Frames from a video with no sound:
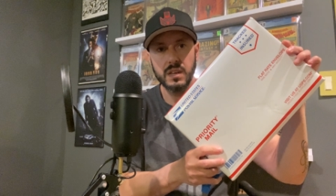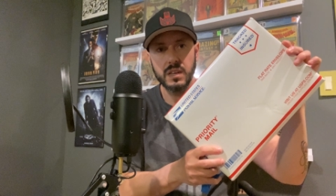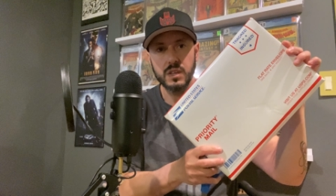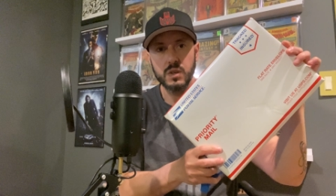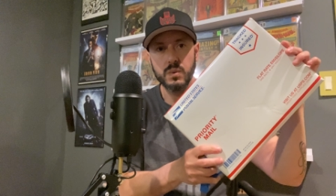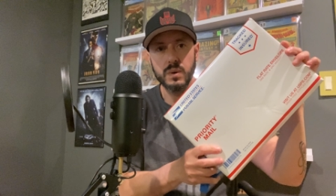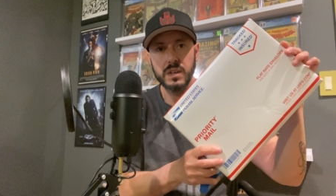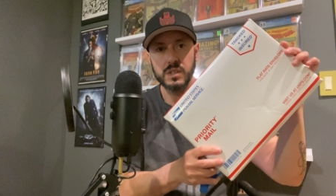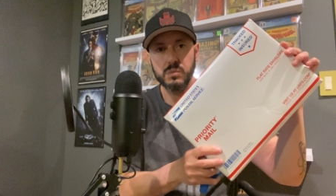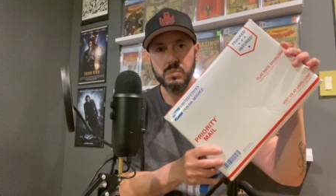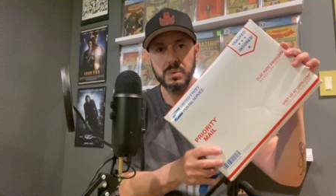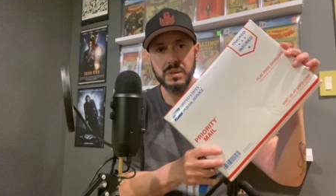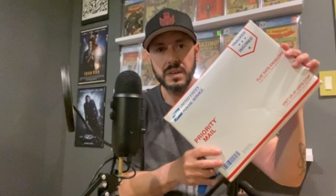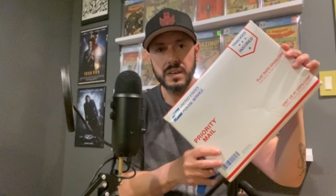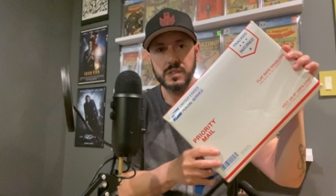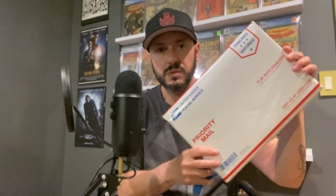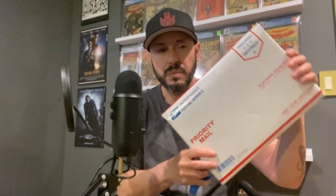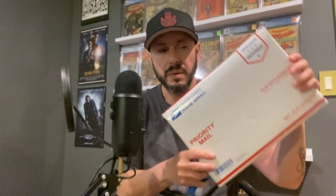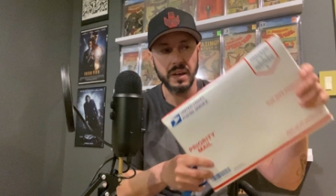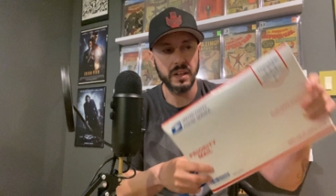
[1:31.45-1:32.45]

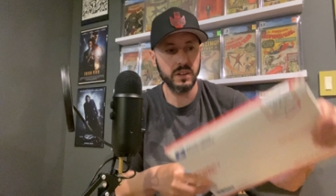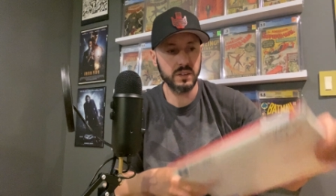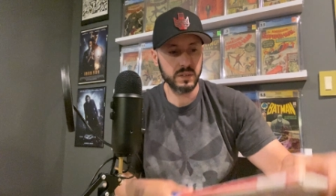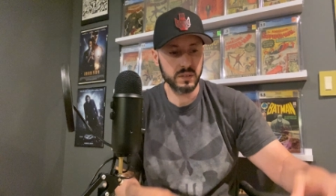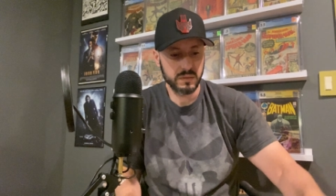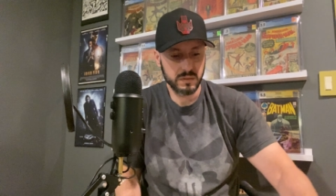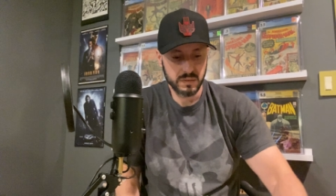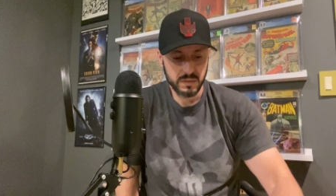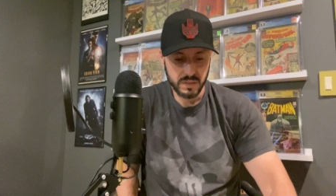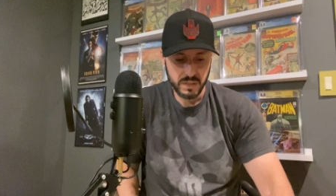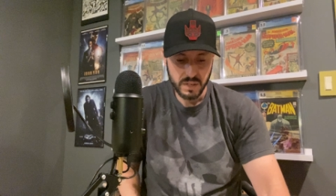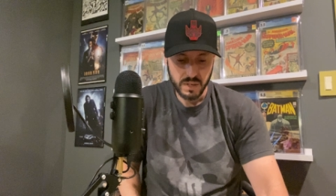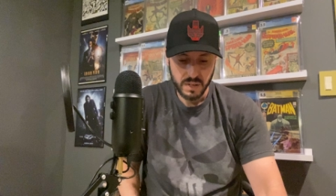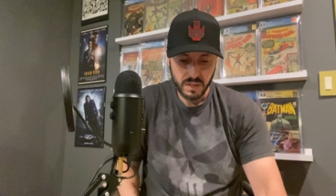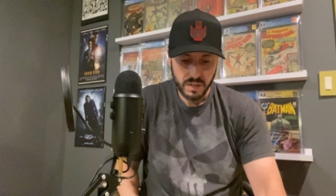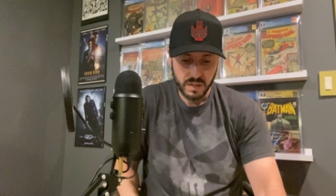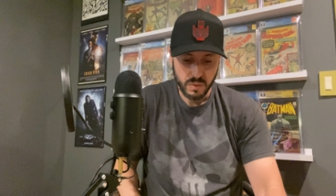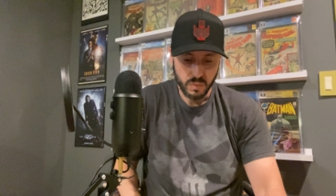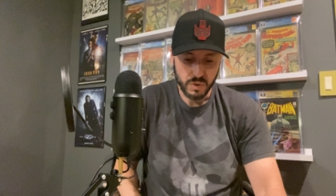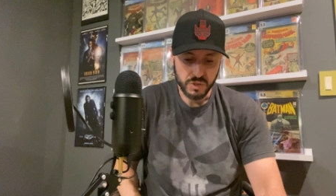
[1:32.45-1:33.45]
USPS mailer,
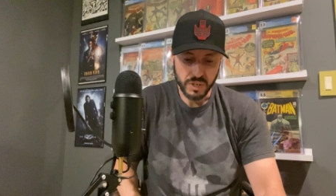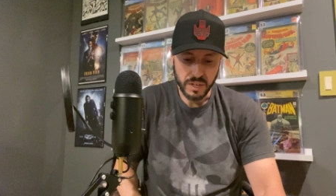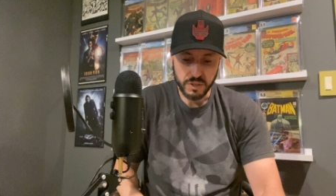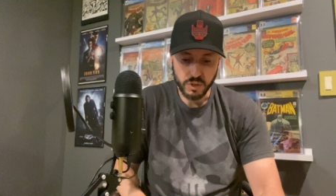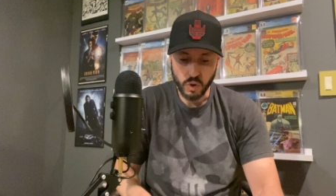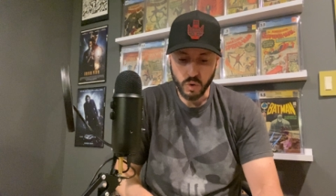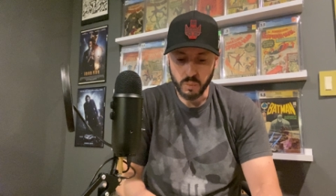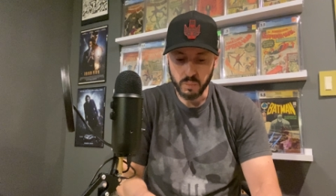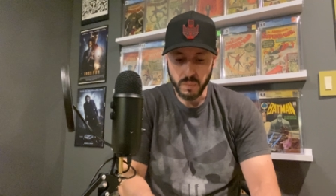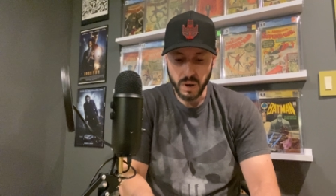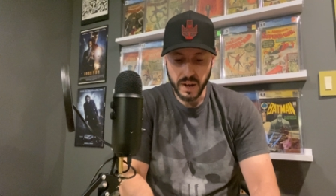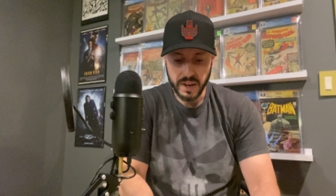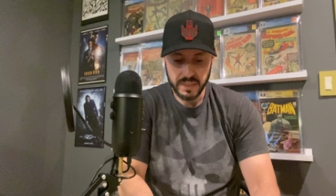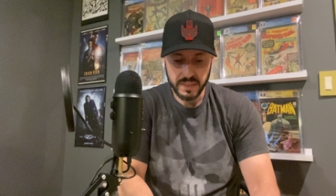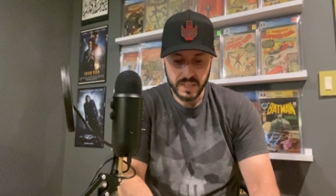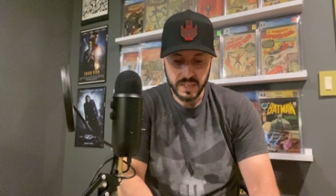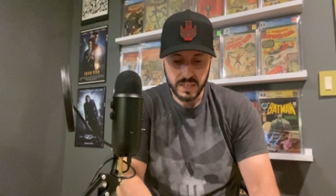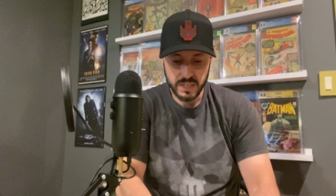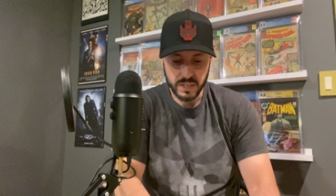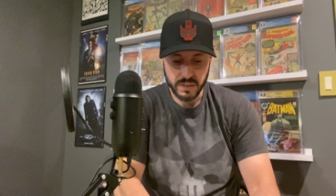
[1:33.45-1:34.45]
which I don't mind these